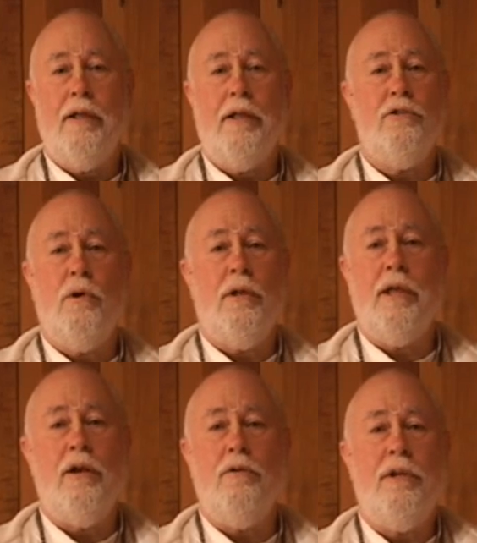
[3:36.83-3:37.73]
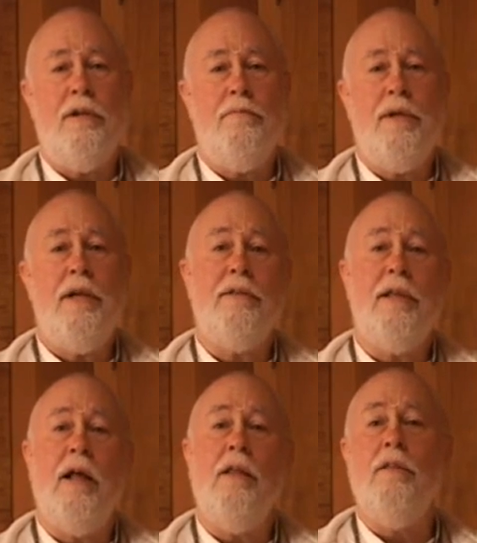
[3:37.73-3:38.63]
And guess what? They don't need me to
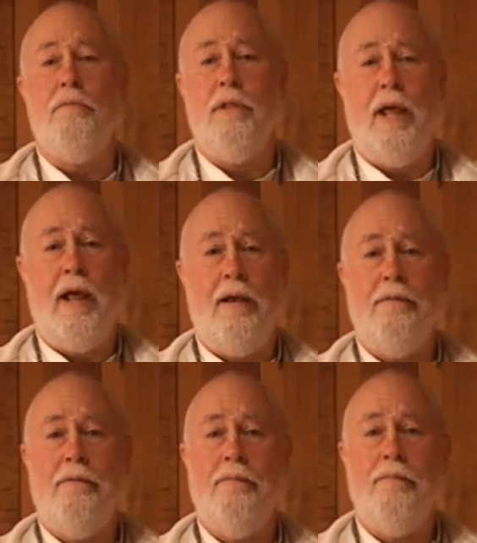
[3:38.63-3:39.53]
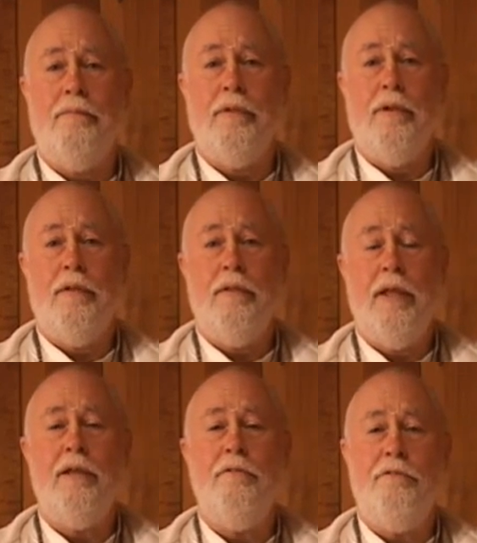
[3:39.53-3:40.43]
tell them that.
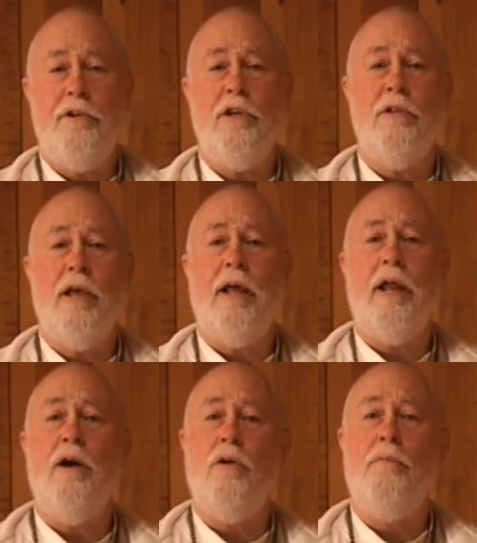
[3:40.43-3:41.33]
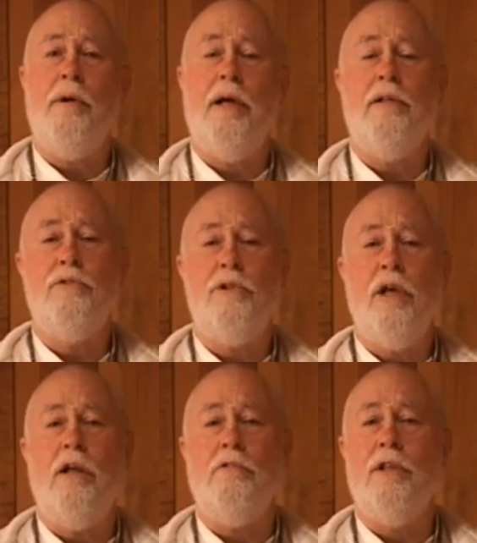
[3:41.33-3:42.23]
They can figure that out all by
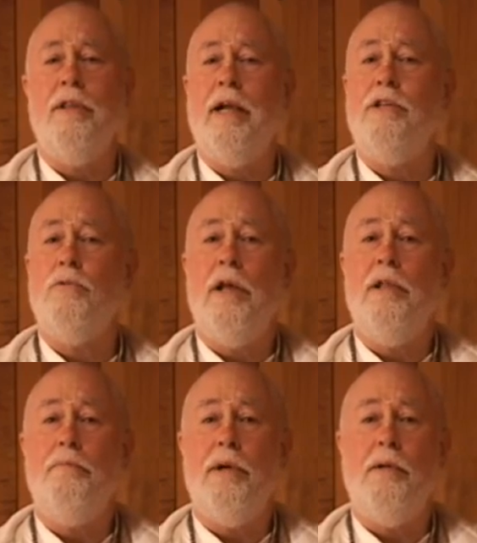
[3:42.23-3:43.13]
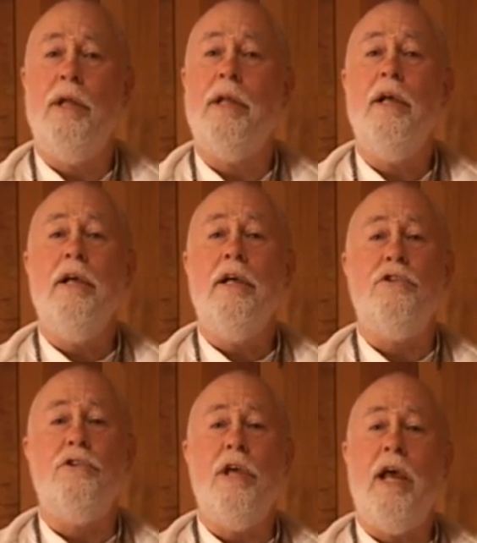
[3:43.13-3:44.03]
themselves. And that's why the public
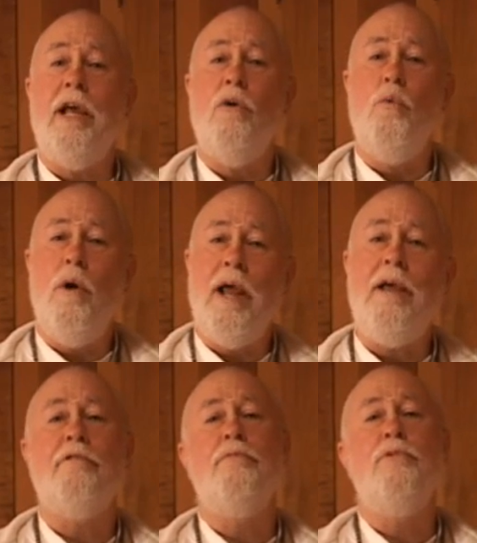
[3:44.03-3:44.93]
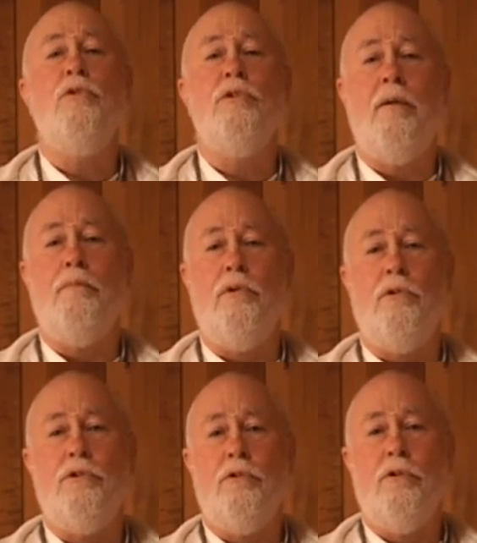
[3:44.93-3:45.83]
is staying away from your
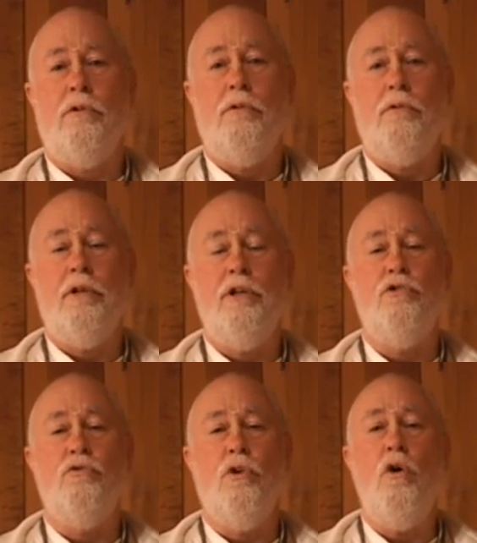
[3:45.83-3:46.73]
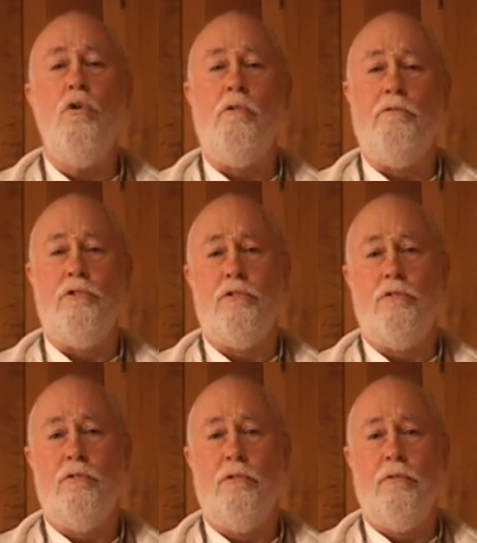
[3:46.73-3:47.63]
temples in droves.